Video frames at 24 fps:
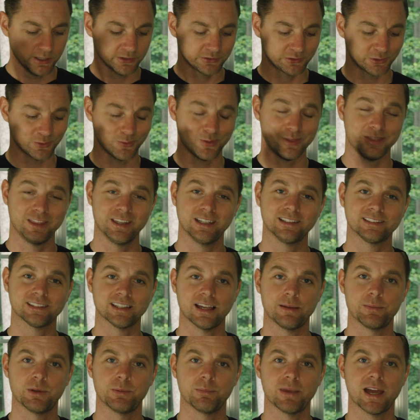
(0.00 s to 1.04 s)
So this,
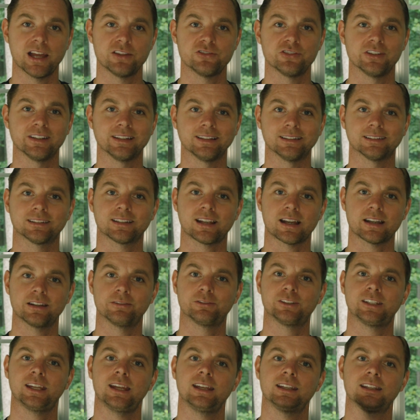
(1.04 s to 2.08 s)
I'm imagining, is kind
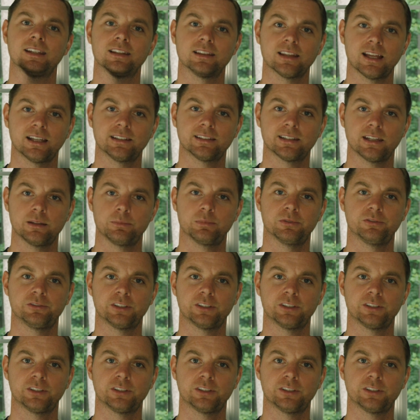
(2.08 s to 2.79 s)
of taking that type